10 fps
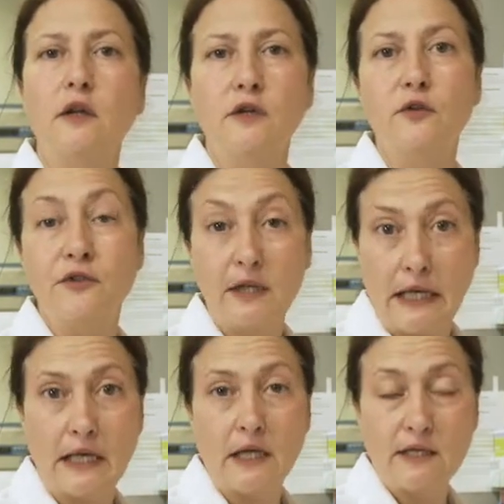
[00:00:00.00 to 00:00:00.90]
you're
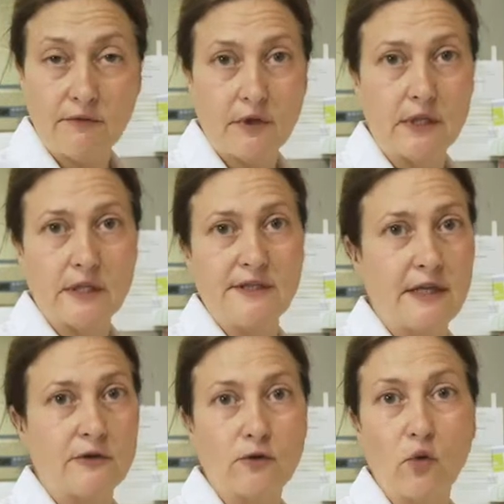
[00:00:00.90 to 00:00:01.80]
seeing a different
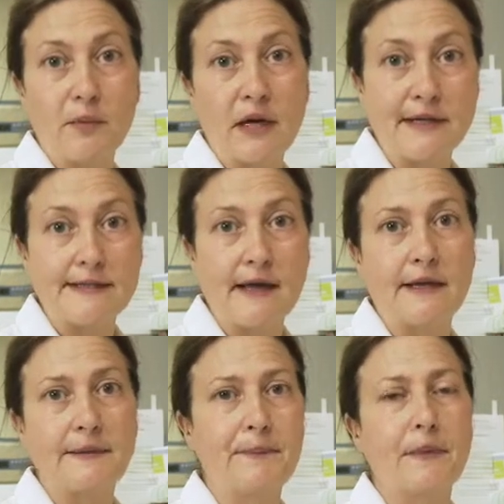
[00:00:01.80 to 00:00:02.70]
disease or parasite.